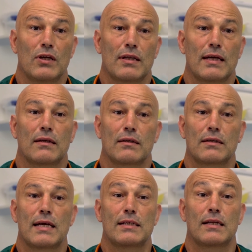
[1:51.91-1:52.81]
you
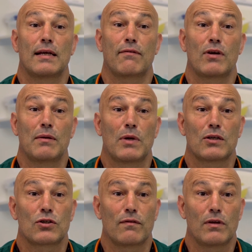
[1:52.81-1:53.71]
tend to think very
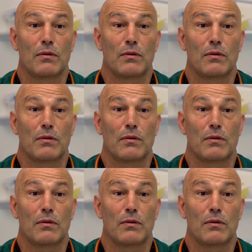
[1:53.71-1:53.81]
much of